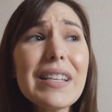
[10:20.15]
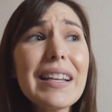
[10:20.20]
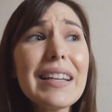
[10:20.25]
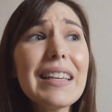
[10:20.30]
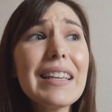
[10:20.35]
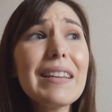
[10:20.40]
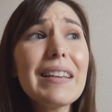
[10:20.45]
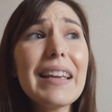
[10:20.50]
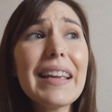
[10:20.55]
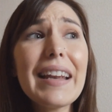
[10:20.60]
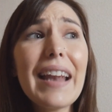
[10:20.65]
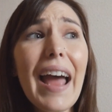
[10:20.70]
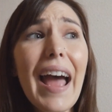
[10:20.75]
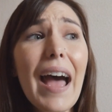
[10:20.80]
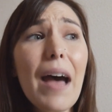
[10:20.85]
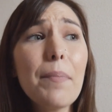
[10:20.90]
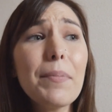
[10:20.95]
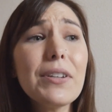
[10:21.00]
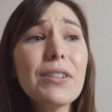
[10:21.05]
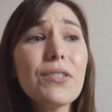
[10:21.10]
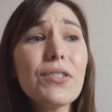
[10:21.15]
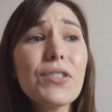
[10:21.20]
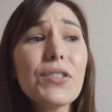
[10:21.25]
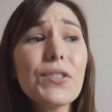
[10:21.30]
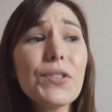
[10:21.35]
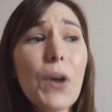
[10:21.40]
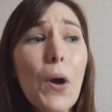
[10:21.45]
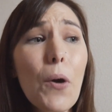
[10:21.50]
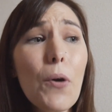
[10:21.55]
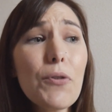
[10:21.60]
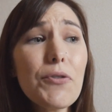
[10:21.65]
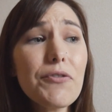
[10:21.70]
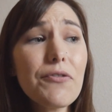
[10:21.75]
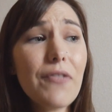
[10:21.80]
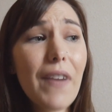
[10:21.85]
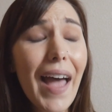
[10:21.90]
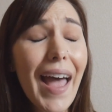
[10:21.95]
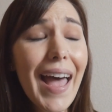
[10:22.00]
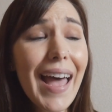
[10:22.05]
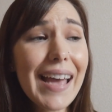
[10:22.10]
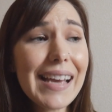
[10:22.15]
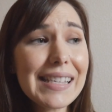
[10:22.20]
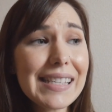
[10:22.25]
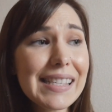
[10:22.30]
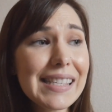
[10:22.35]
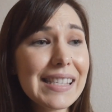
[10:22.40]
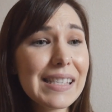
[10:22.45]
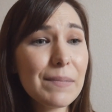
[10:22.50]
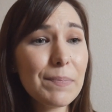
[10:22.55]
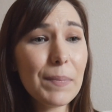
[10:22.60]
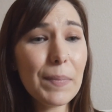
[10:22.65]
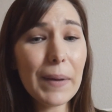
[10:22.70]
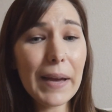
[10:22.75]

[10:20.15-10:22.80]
and it happened so fast.